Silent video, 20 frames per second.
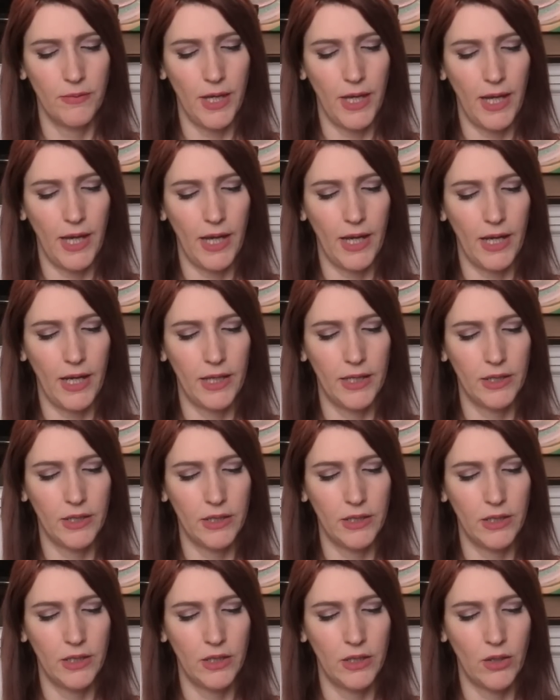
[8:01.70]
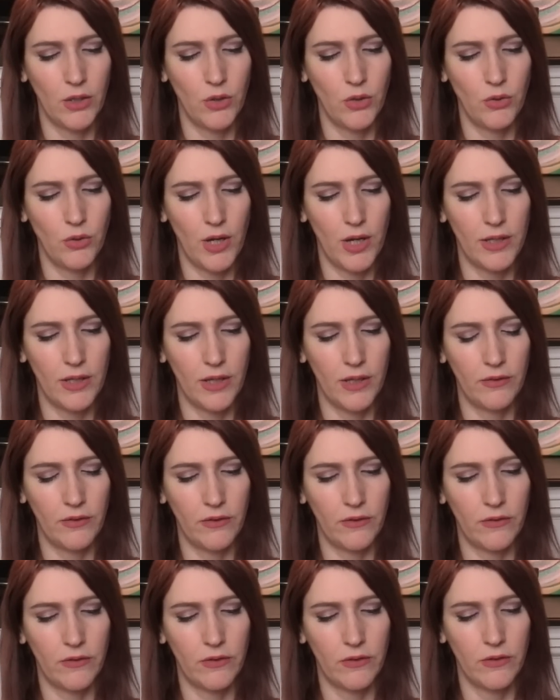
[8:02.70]
And, you know, I, I
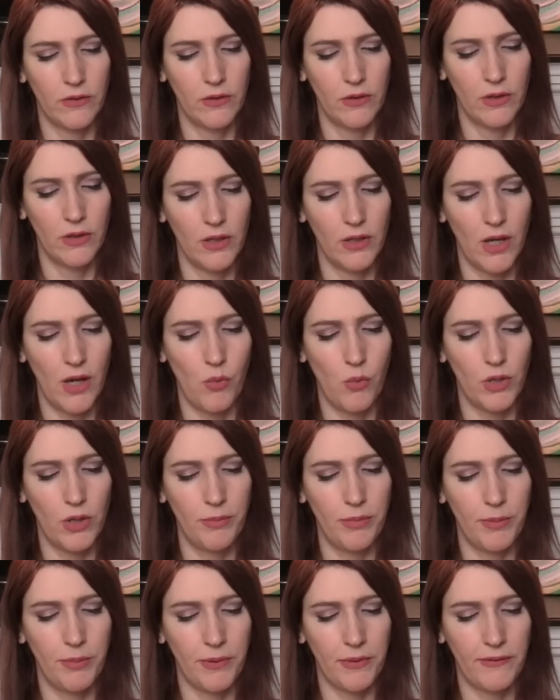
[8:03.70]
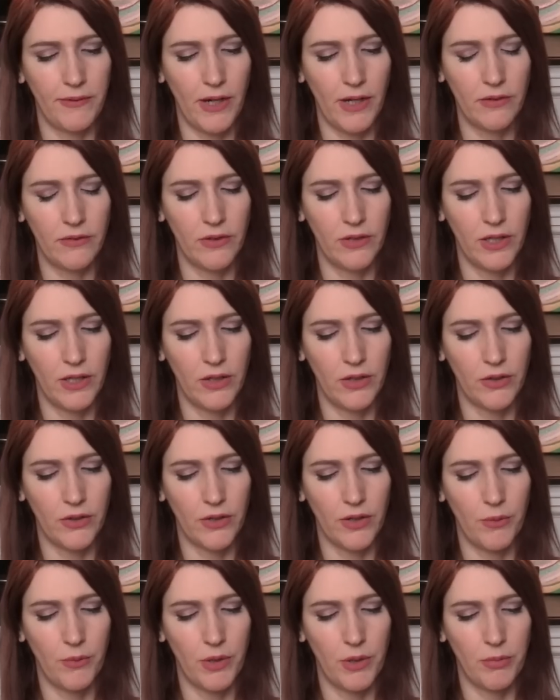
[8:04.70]
just, I want to be protected here.
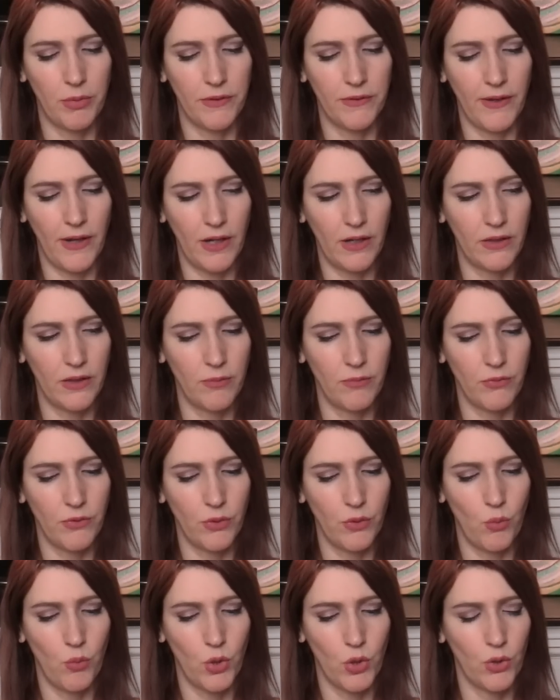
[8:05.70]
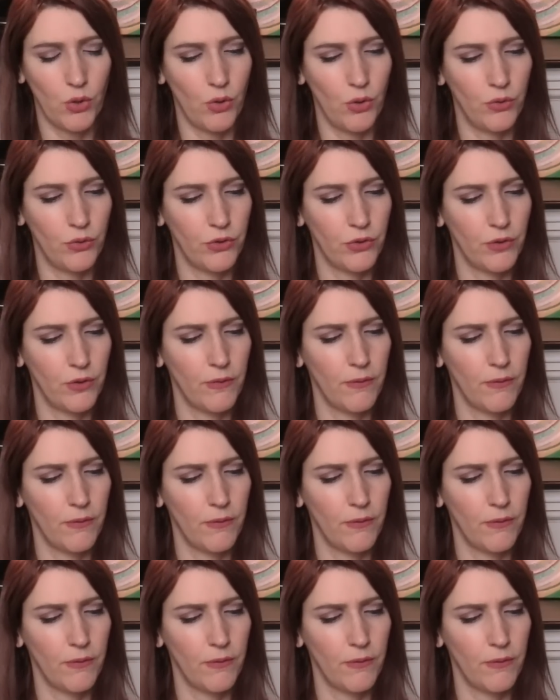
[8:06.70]
I want to protect them from the world.